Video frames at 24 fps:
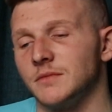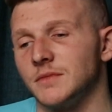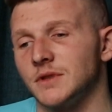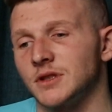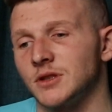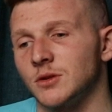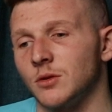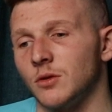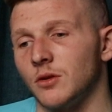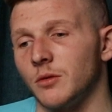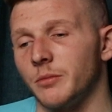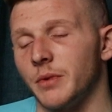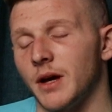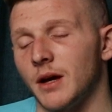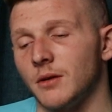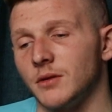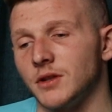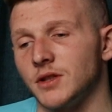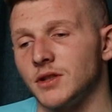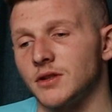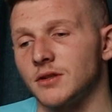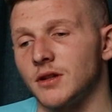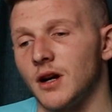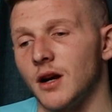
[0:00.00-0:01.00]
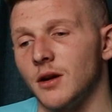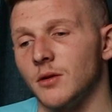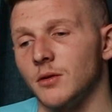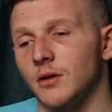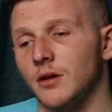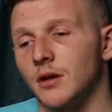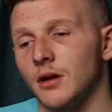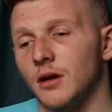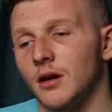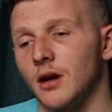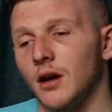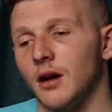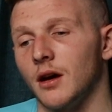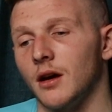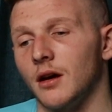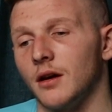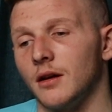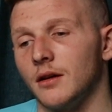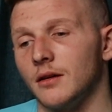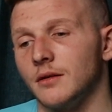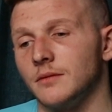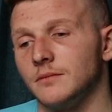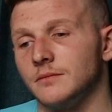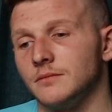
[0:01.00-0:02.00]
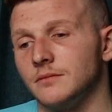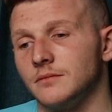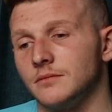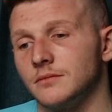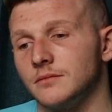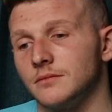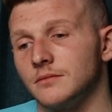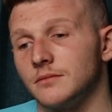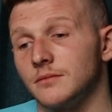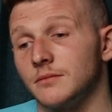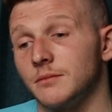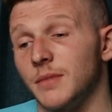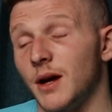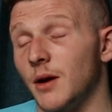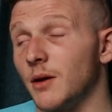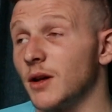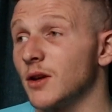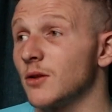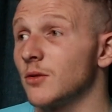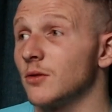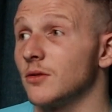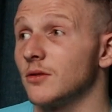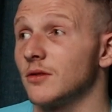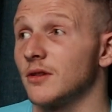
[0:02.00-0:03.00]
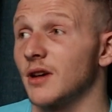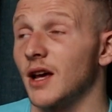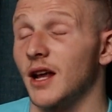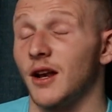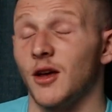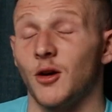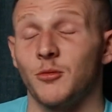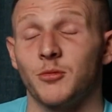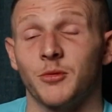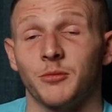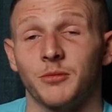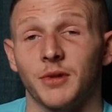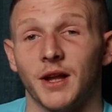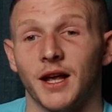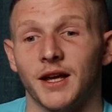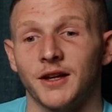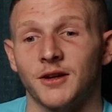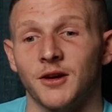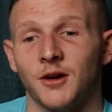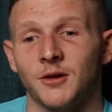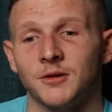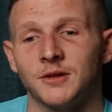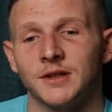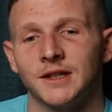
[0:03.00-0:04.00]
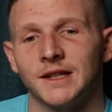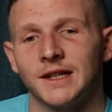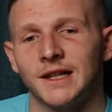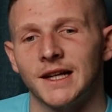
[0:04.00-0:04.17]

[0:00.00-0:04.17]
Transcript: Scored a penalty stroke, penalty corner, and open play goal.